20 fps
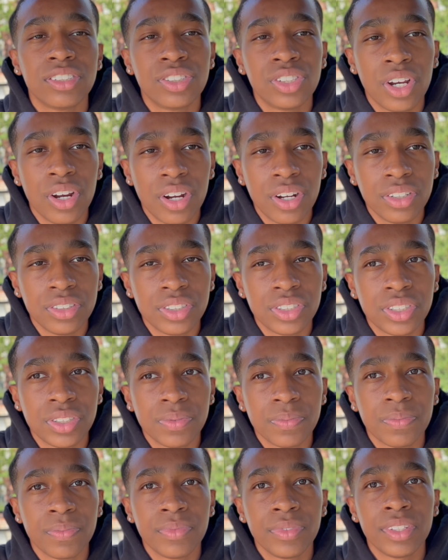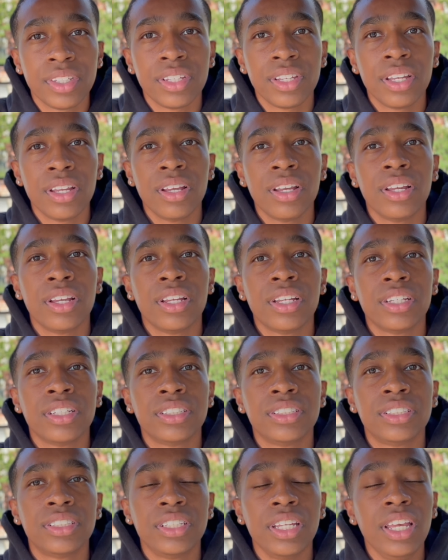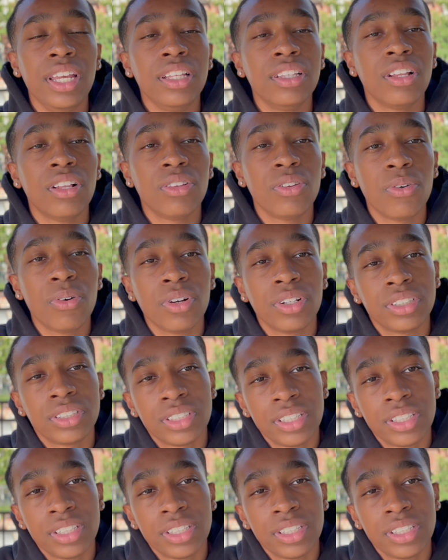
church, sing the Lord's